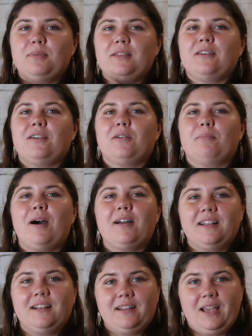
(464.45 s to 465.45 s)
but their
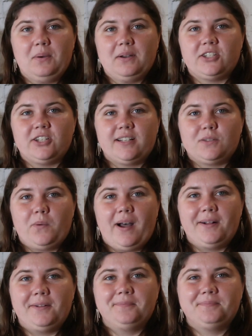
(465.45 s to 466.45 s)
body language as
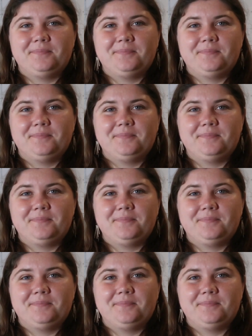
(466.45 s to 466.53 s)
well.